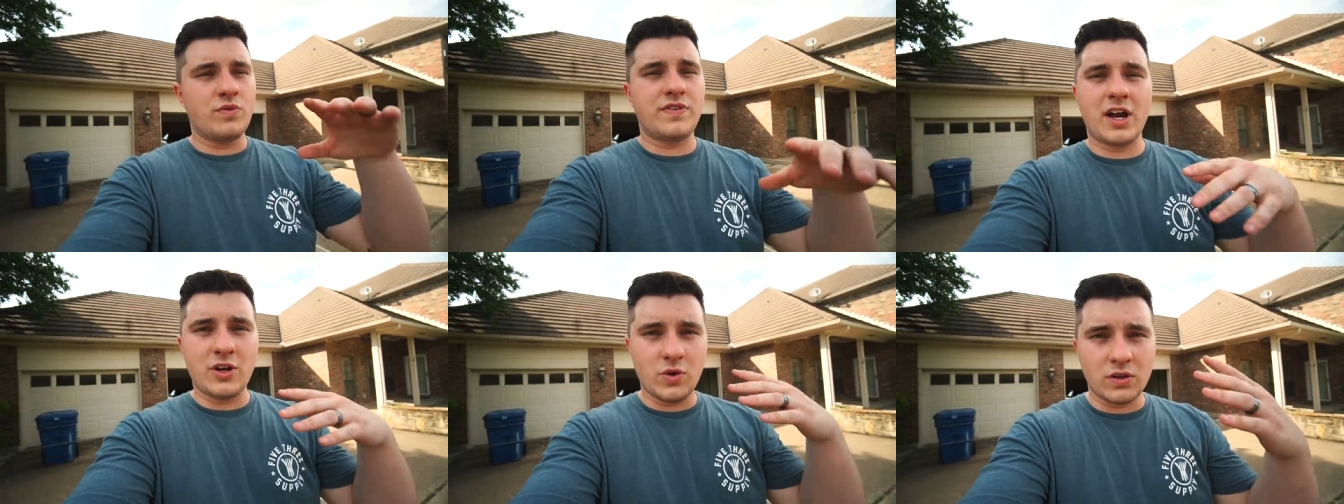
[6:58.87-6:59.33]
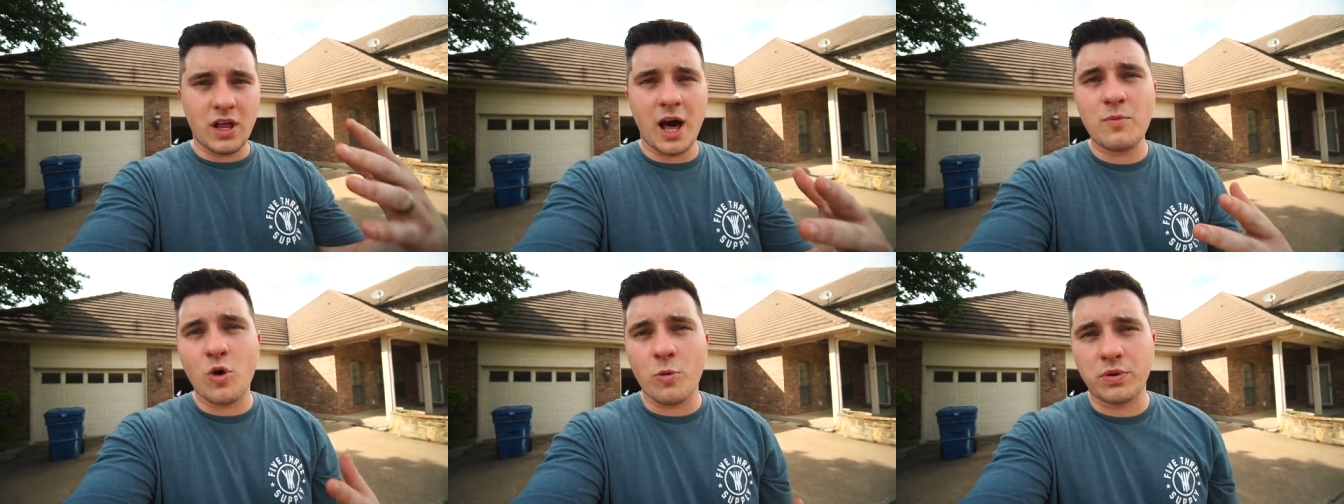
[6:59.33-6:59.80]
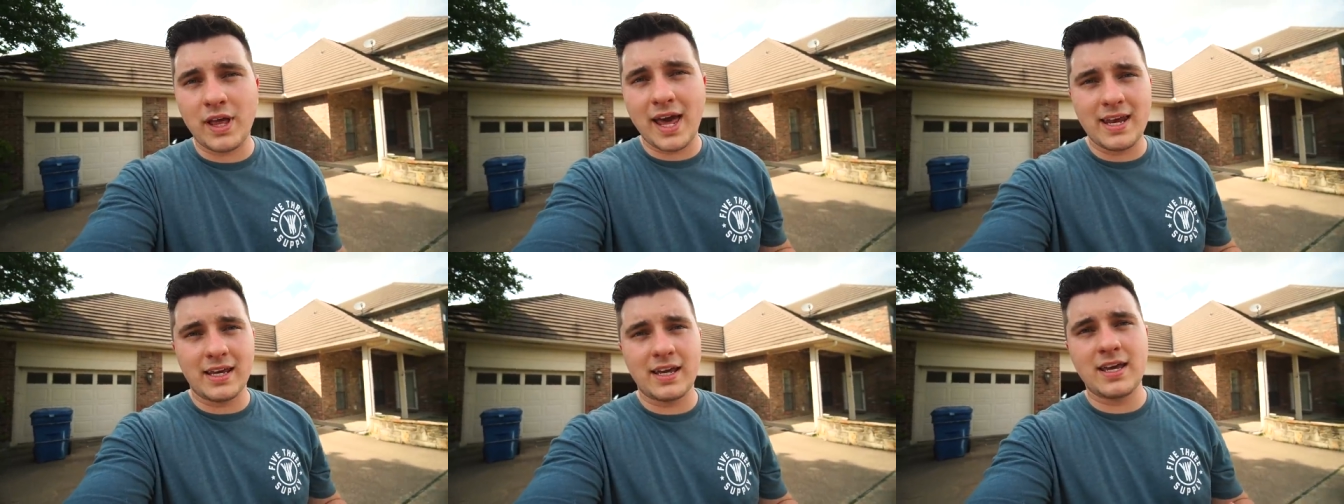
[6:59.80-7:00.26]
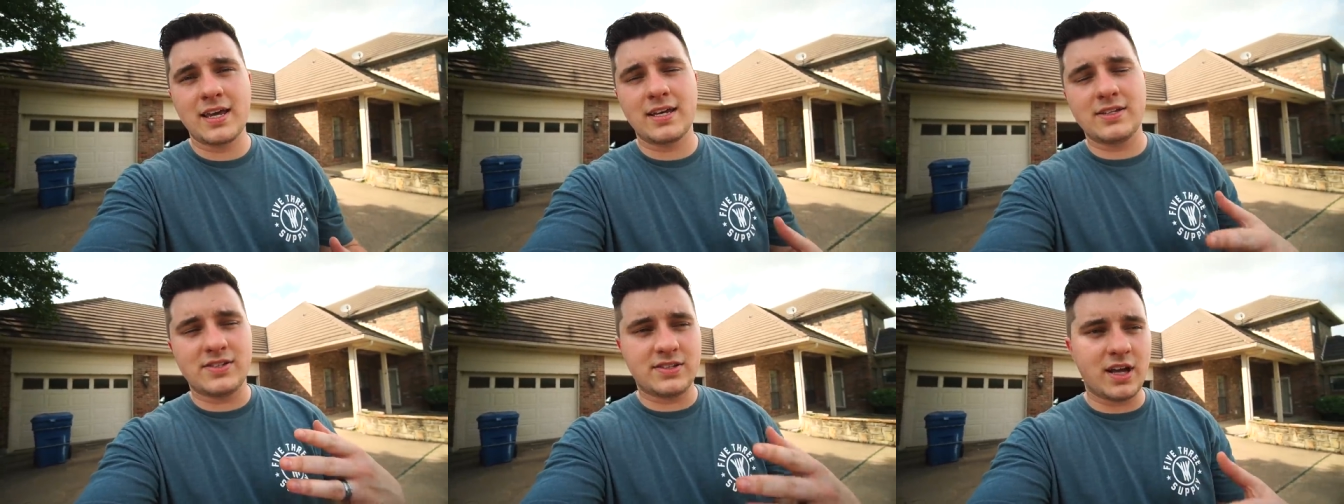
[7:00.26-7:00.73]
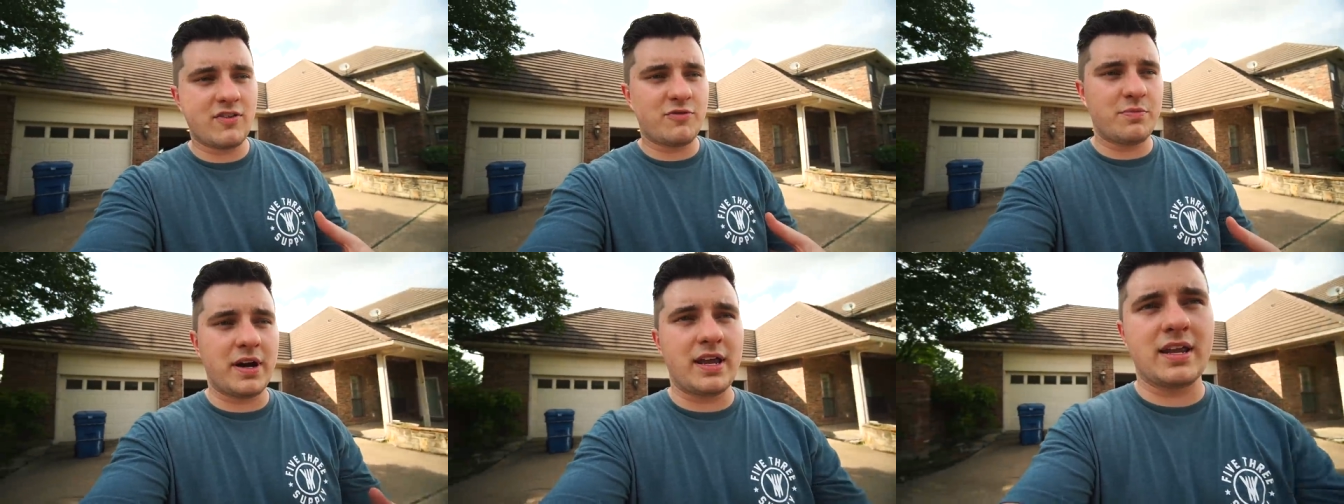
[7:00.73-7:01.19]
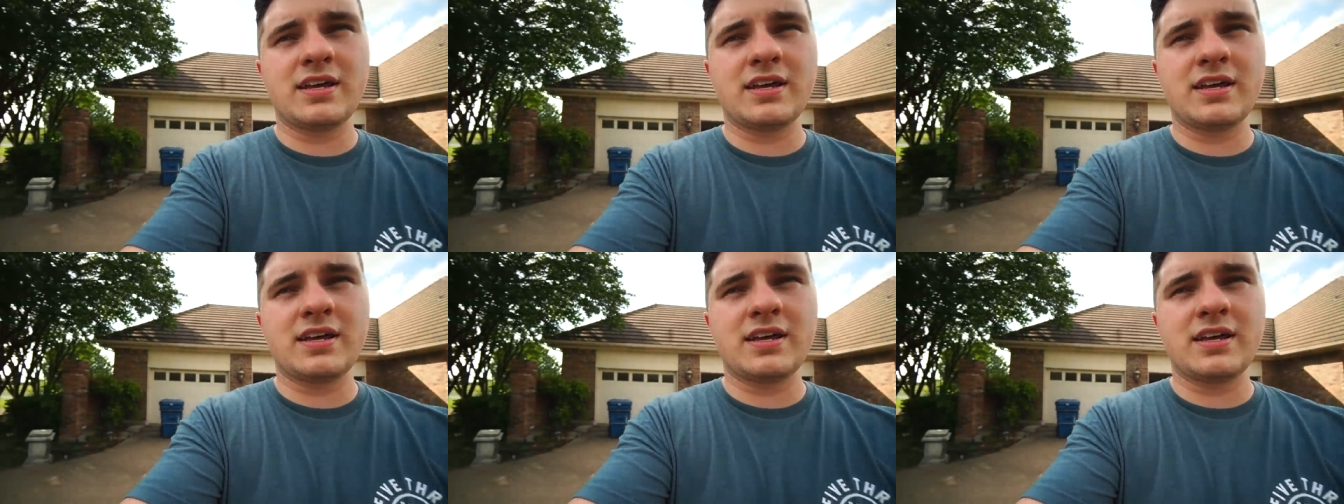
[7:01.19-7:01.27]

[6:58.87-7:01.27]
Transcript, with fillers: we've gotta do a lot more planning and stuff, but